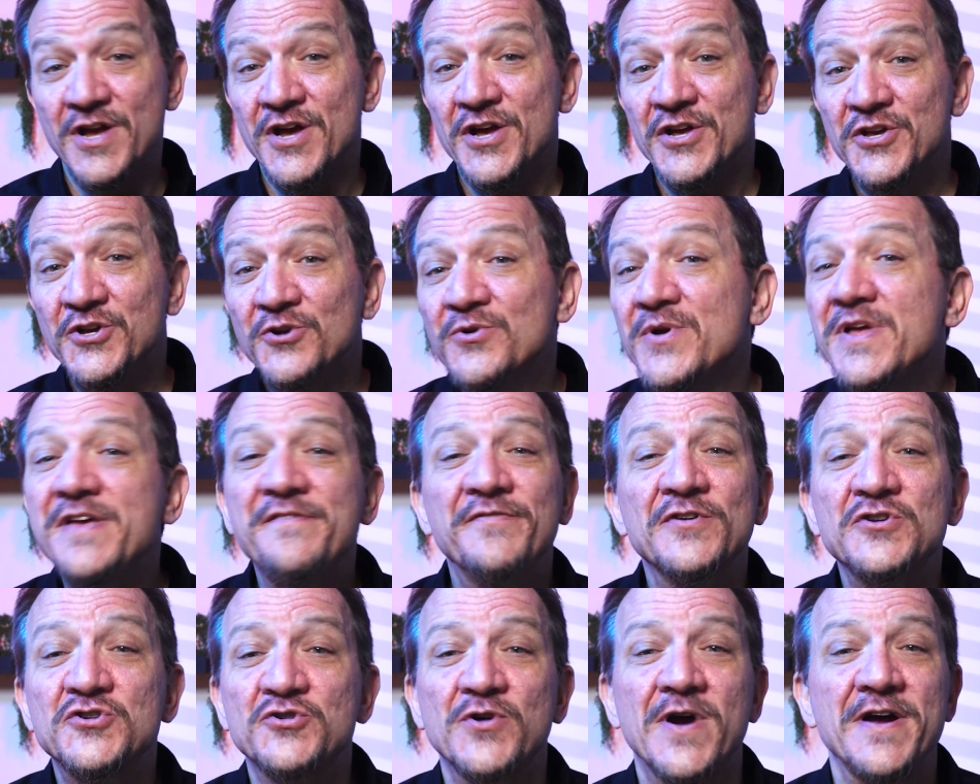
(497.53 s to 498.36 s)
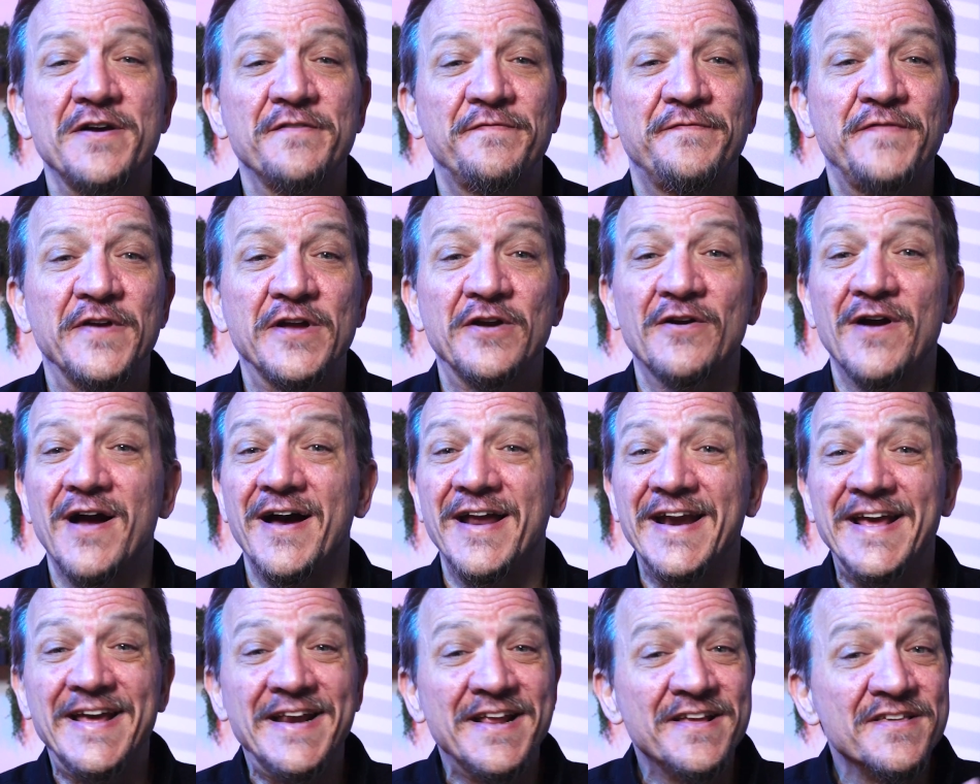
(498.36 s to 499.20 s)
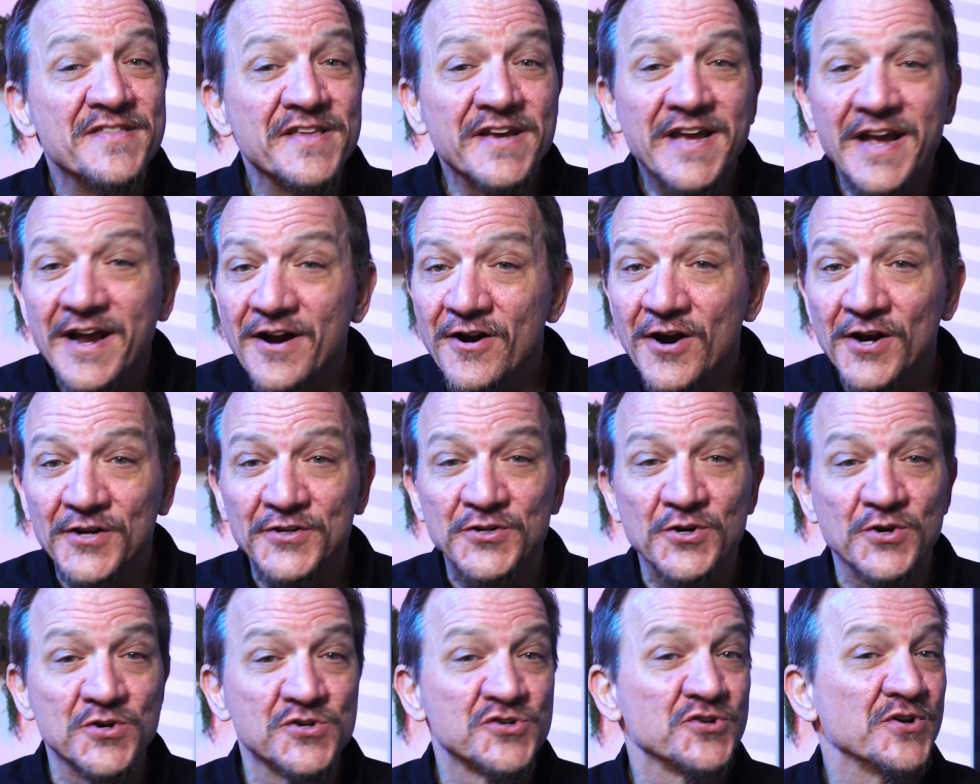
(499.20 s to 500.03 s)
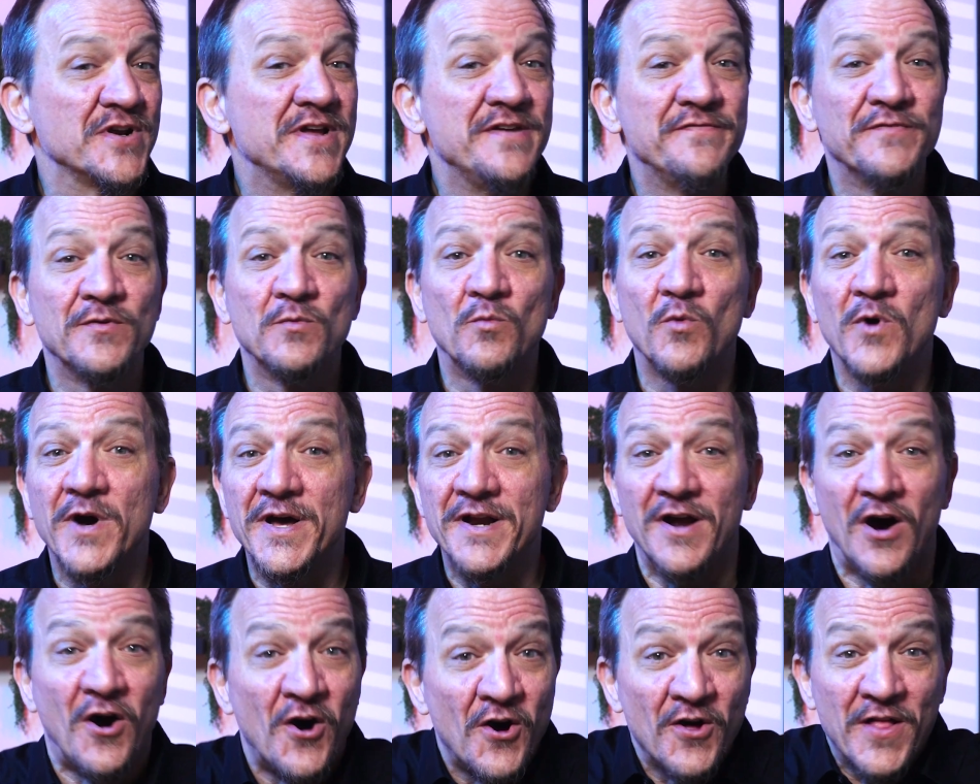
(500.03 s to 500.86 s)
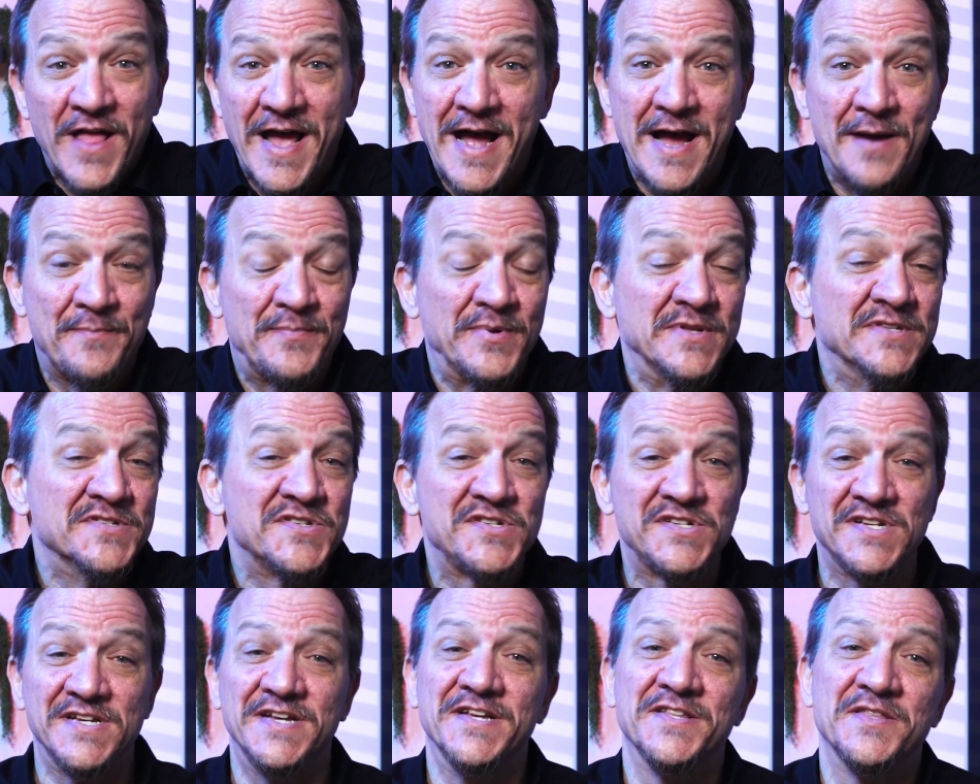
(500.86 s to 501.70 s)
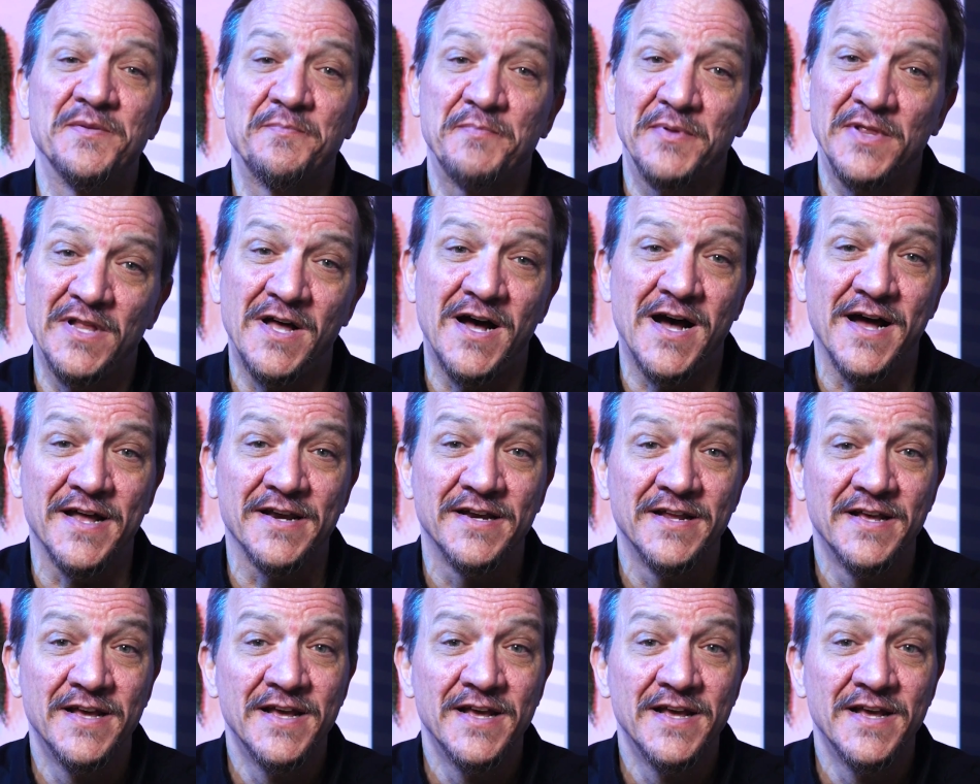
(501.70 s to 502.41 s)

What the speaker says: you even try to figure out any of the characters or even what all happens in the plot.